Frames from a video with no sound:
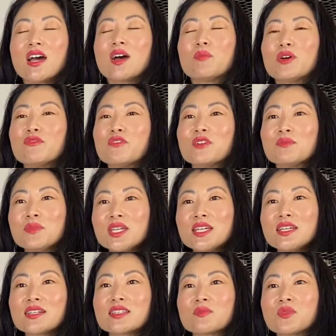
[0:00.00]
But for me,
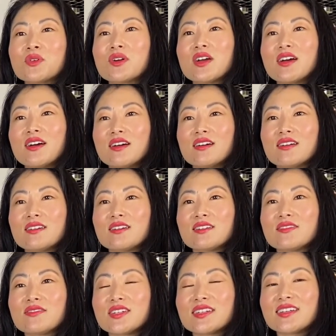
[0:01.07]
it's more
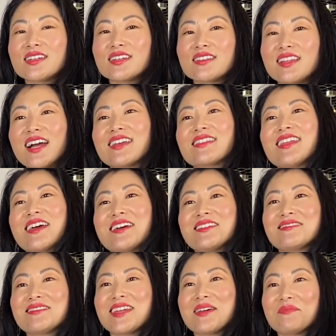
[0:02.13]
of, again, like that
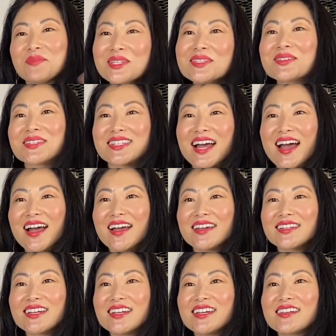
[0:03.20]
mental side.